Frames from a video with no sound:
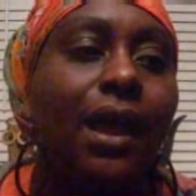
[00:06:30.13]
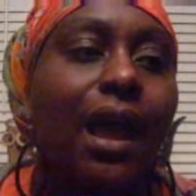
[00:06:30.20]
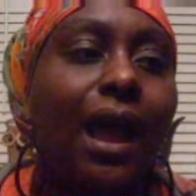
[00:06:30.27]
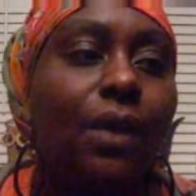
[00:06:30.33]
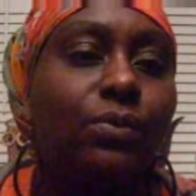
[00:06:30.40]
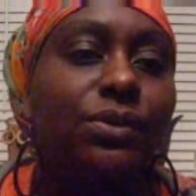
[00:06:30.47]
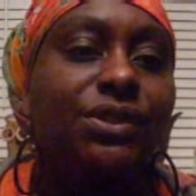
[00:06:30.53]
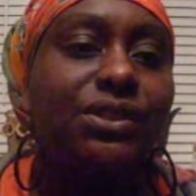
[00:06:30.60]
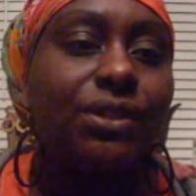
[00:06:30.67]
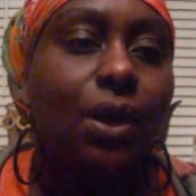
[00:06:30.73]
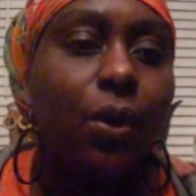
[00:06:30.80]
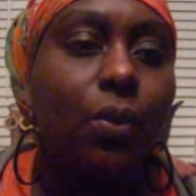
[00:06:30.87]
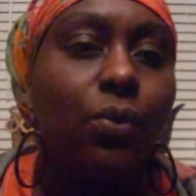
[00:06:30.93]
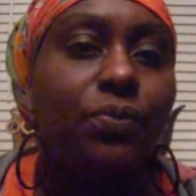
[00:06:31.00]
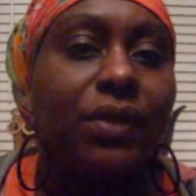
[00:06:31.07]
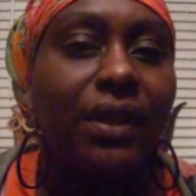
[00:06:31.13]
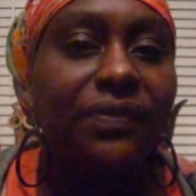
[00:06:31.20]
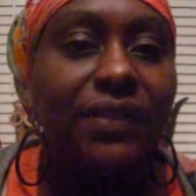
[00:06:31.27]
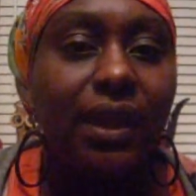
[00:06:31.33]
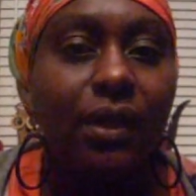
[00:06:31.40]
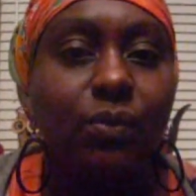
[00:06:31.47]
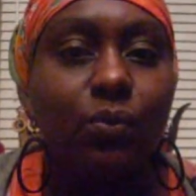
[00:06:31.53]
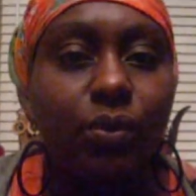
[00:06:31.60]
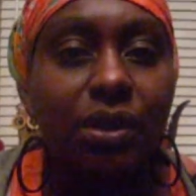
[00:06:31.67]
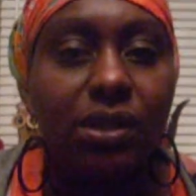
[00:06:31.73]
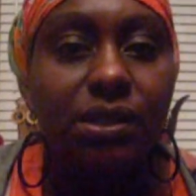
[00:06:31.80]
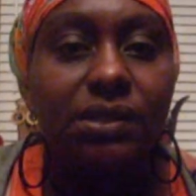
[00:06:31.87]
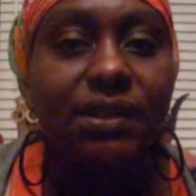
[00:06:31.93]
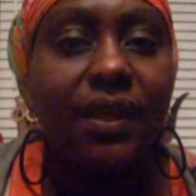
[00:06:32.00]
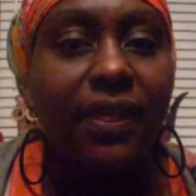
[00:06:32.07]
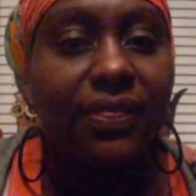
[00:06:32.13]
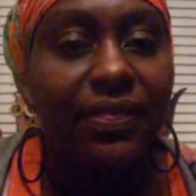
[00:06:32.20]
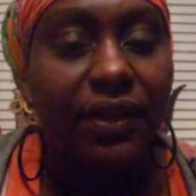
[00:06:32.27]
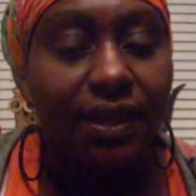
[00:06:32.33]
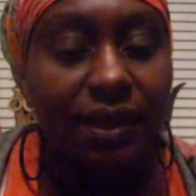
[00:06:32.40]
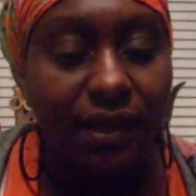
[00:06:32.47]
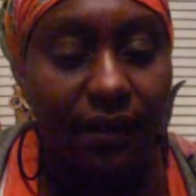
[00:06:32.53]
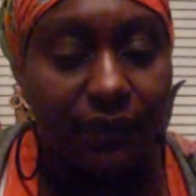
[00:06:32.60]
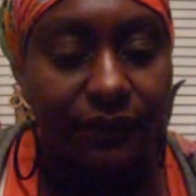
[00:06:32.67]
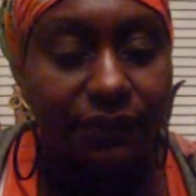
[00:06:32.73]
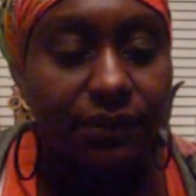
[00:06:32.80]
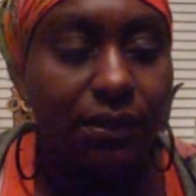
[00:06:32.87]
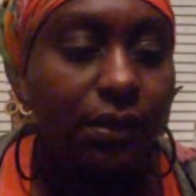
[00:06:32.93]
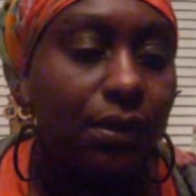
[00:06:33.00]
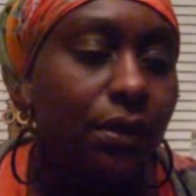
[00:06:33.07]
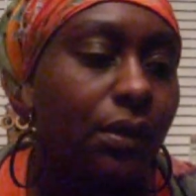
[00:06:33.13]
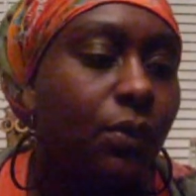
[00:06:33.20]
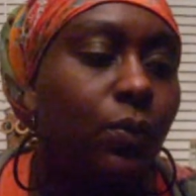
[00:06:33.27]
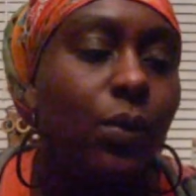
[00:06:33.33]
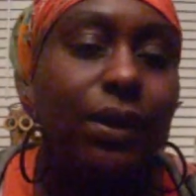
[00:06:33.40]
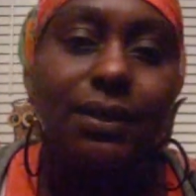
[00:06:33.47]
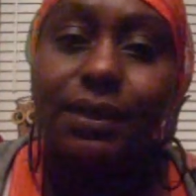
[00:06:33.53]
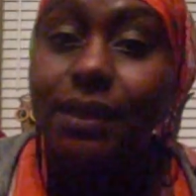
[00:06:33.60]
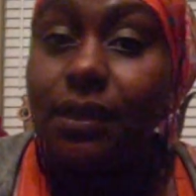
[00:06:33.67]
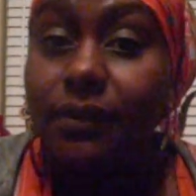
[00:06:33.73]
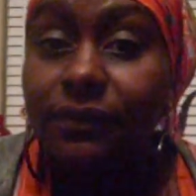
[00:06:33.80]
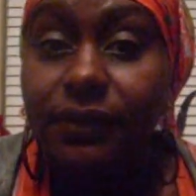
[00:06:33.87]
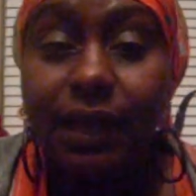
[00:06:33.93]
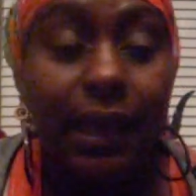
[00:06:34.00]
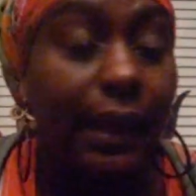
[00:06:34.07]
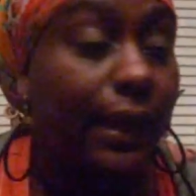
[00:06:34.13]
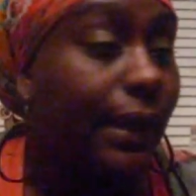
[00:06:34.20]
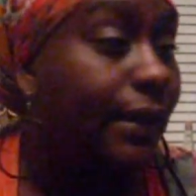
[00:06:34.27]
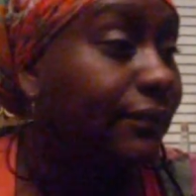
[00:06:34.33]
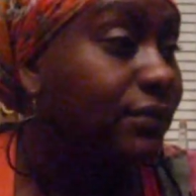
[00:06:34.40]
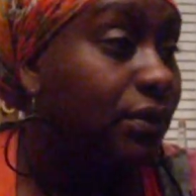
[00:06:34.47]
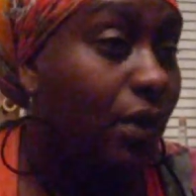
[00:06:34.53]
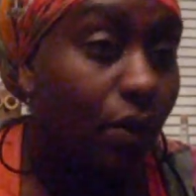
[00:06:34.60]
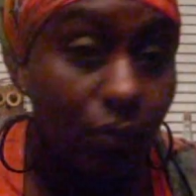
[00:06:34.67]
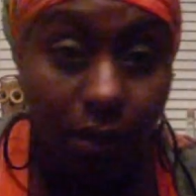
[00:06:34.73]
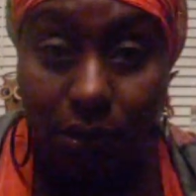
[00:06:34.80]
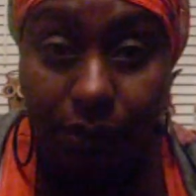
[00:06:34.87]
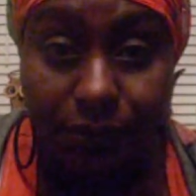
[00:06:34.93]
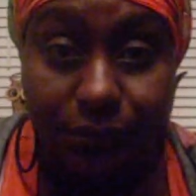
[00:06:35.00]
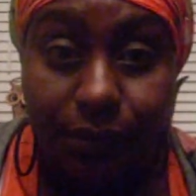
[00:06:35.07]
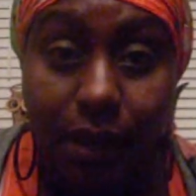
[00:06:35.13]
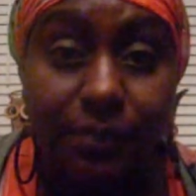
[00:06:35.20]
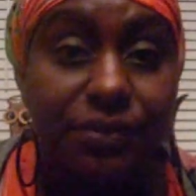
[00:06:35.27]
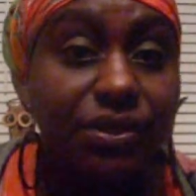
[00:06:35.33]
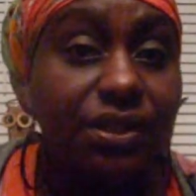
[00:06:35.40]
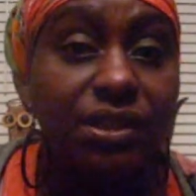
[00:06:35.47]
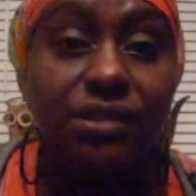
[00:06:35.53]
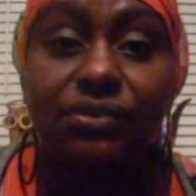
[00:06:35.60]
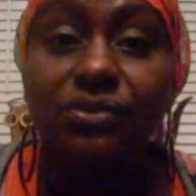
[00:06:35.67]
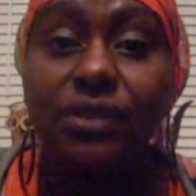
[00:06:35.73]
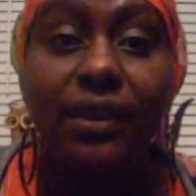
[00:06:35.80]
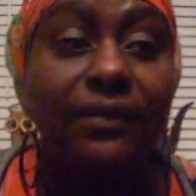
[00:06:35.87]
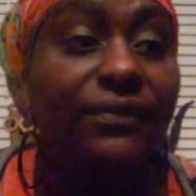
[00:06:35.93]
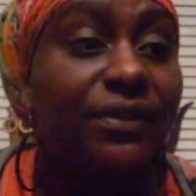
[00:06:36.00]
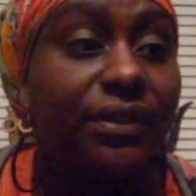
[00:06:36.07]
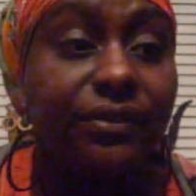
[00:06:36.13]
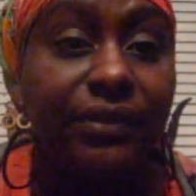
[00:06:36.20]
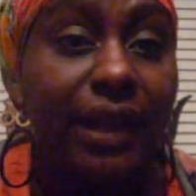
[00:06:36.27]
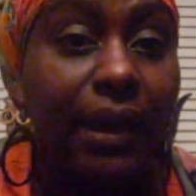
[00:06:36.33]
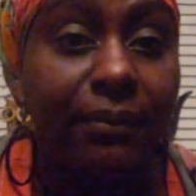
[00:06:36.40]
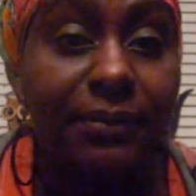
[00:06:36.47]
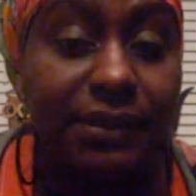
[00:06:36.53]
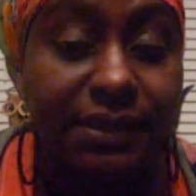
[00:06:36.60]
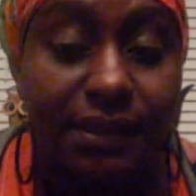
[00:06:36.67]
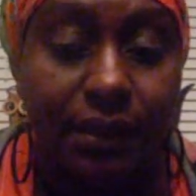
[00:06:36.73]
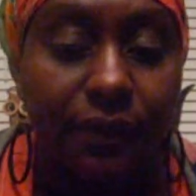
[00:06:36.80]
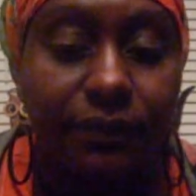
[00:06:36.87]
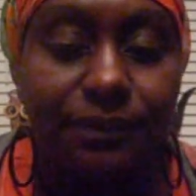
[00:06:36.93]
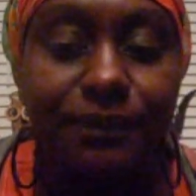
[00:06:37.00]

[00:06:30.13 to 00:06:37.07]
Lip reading: I was told that that was the gift. What gift? I have no clue. I'm still trying to figure it out myself.